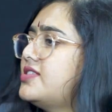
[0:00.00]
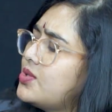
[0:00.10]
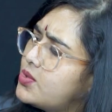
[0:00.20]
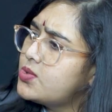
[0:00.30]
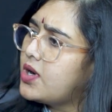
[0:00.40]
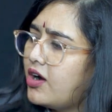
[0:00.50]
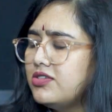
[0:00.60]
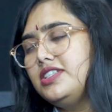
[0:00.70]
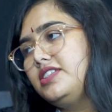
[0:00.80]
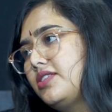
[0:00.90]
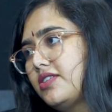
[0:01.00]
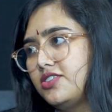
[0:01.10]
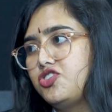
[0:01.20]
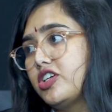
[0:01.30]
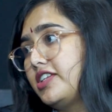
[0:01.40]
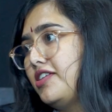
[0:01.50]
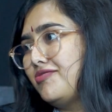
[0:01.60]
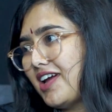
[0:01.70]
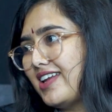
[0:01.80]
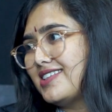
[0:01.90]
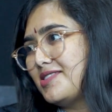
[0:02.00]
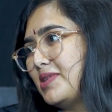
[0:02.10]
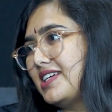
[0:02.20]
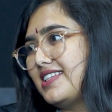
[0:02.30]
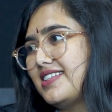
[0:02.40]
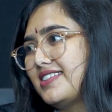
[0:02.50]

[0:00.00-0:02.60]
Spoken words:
So how did your journey in finance begin?